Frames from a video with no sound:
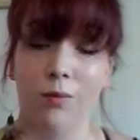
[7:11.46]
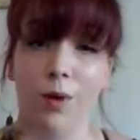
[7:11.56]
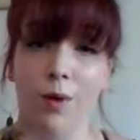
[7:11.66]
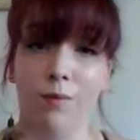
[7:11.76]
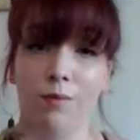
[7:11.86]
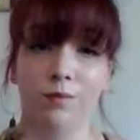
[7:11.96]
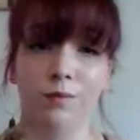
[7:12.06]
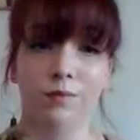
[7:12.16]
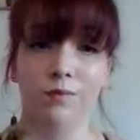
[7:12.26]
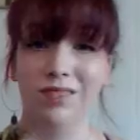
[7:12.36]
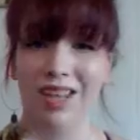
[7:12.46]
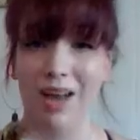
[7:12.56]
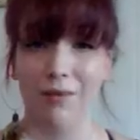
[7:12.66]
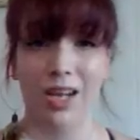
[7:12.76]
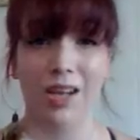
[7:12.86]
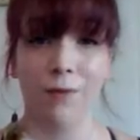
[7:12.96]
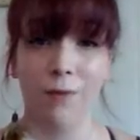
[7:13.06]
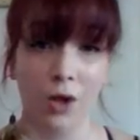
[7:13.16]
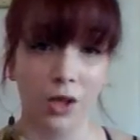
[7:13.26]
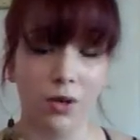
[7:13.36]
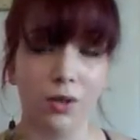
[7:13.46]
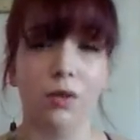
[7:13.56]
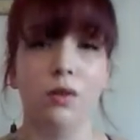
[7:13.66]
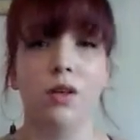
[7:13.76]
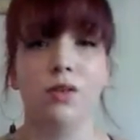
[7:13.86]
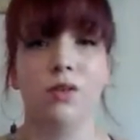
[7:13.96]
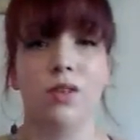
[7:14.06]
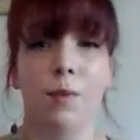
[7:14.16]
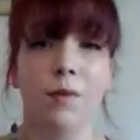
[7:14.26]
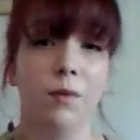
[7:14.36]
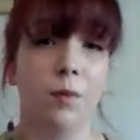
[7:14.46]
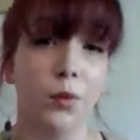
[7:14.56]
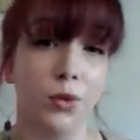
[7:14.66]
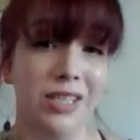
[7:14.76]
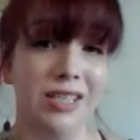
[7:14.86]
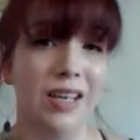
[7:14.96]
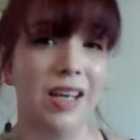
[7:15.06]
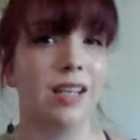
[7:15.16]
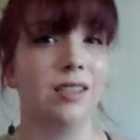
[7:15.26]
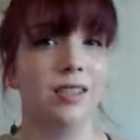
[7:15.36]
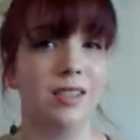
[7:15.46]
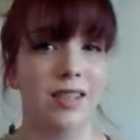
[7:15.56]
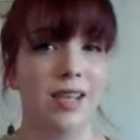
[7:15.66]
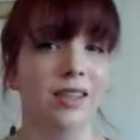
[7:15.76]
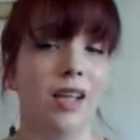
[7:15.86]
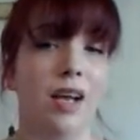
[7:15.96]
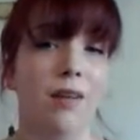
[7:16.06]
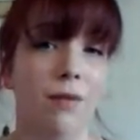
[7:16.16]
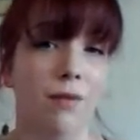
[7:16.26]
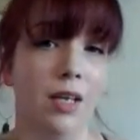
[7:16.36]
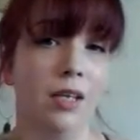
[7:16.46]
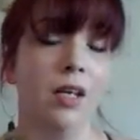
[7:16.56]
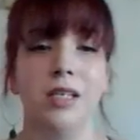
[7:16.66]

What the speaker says: from having any fallout. It will also stop it from creasing, and it'll extend the life of it.